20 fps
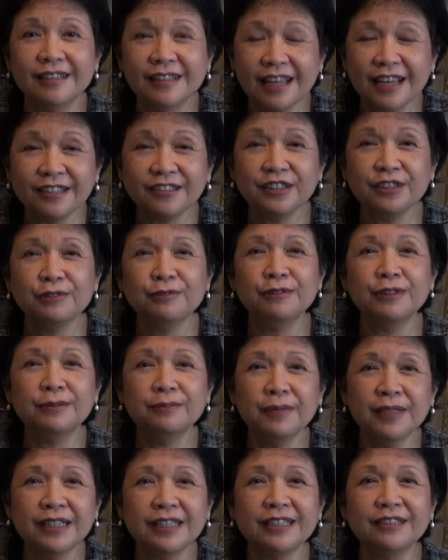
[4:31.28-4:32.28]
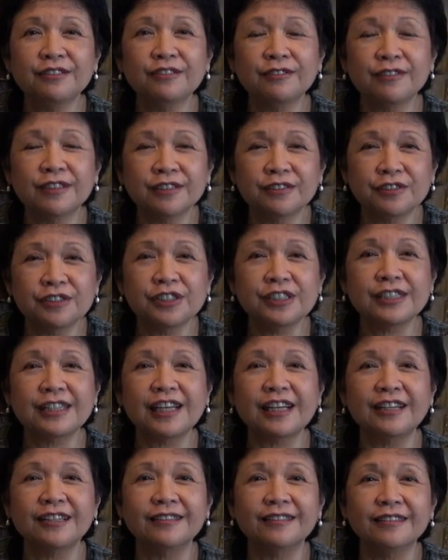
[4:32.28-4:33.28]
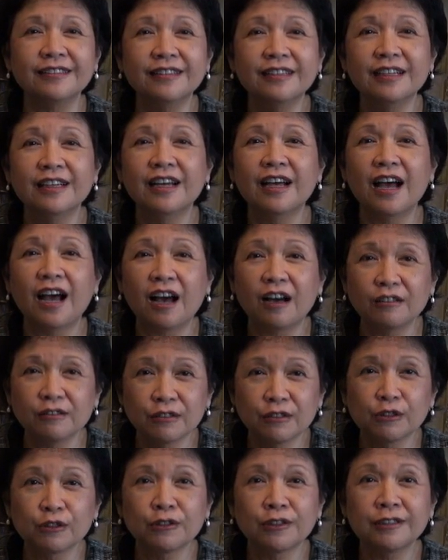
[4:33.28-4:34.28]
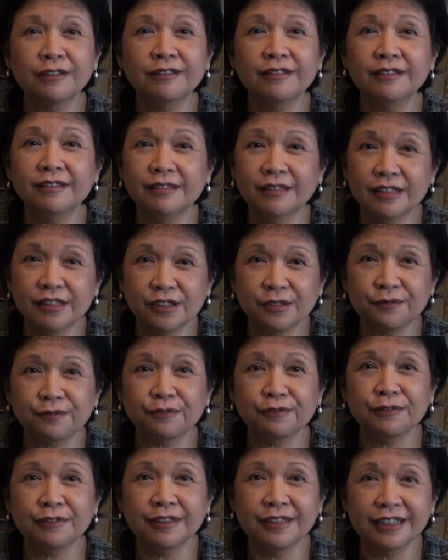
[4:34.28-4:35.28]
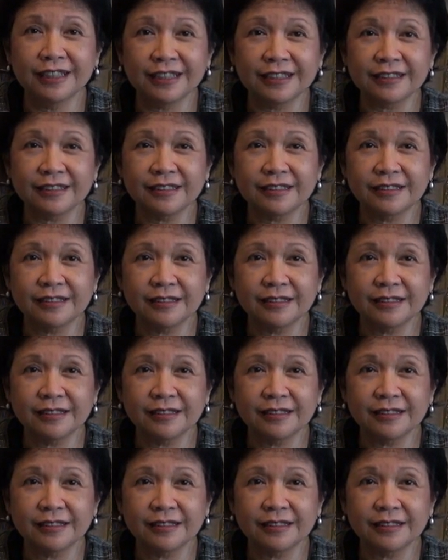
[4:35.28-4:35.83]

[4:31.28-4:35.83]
then you will begin to understand how good this food is.